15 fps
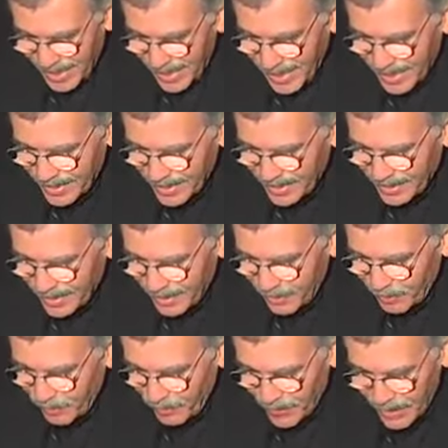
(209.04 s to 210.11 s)
And
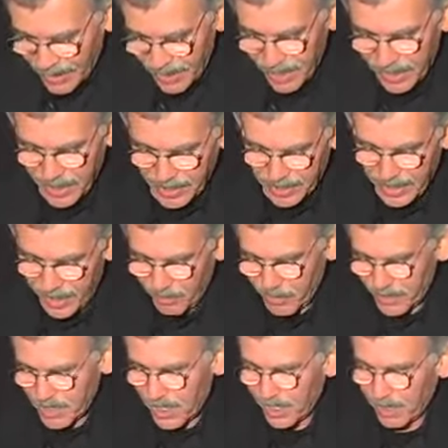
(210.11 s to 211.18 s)
I guess that
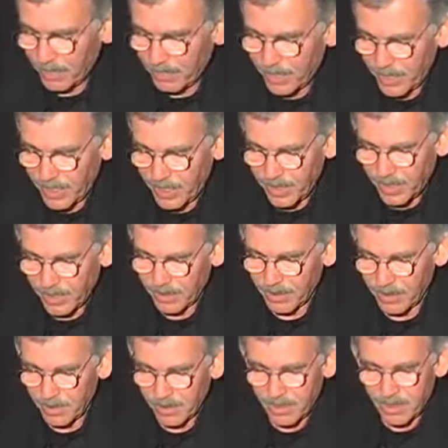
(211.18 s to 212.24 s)
was kind of like
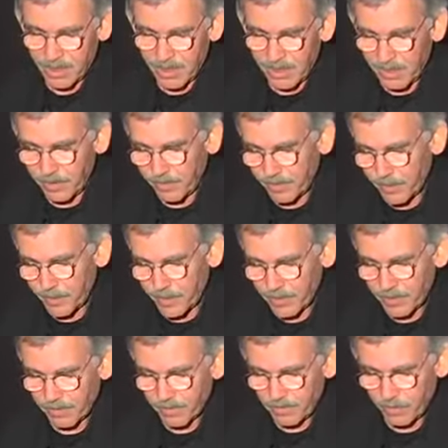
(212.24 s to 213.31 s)
the
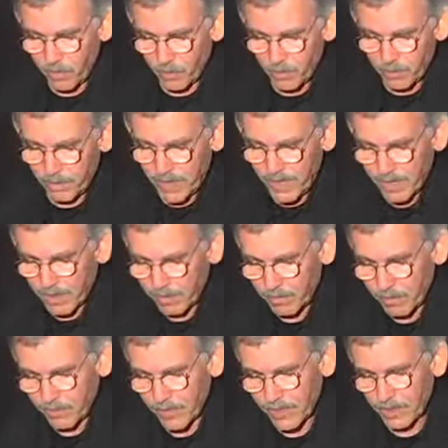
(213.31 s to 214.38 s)
first of what would
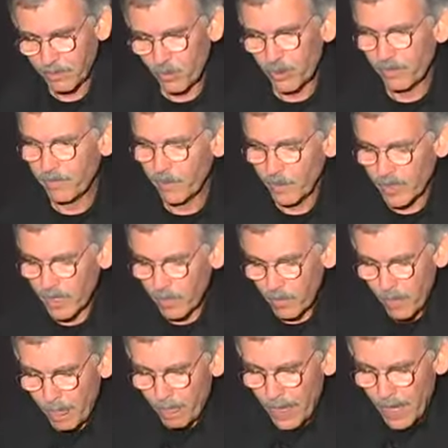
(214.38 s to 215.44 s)
become this portfolio.
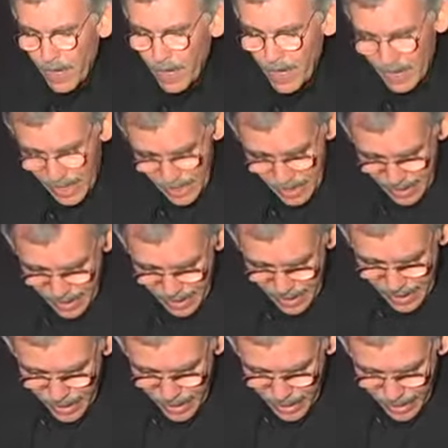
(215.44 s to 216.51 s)

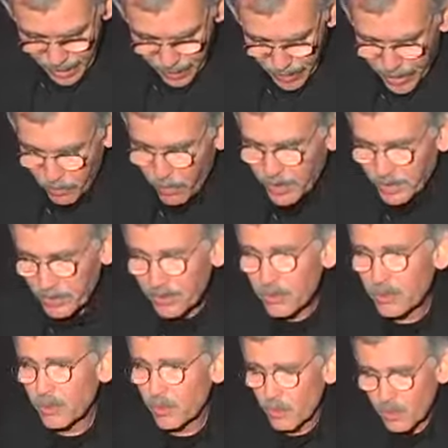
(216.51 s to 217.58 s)
I went to
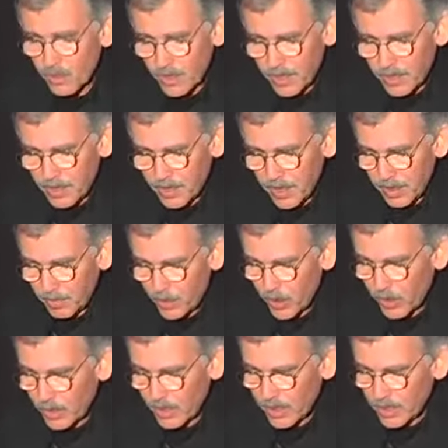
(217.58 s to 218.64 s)
school at
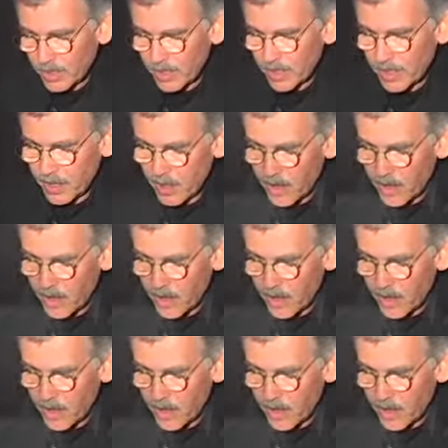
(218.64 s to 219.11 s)
Berkeley studying